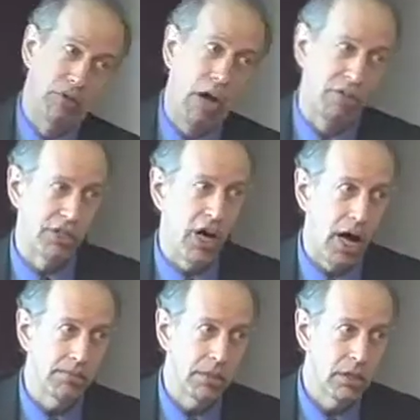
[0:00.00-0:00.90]
solve for the
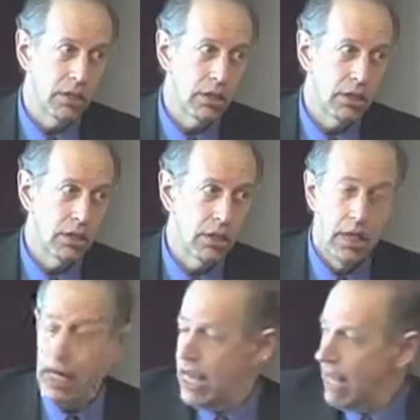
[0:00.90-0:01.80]
time,
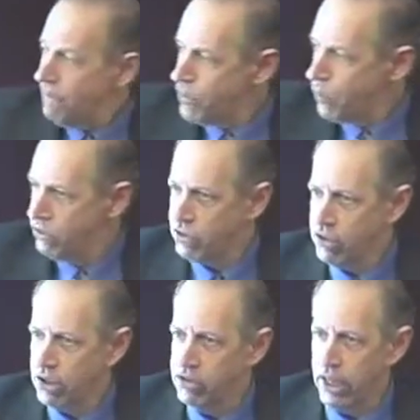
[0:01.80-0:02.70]
if you insist
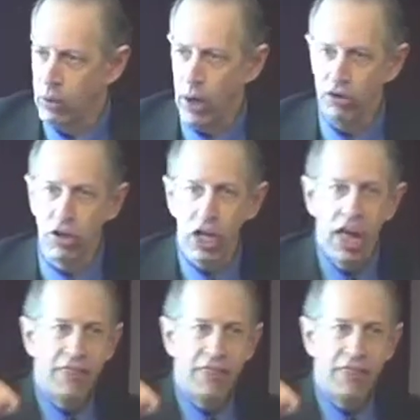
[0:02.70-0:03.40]
on the second equation,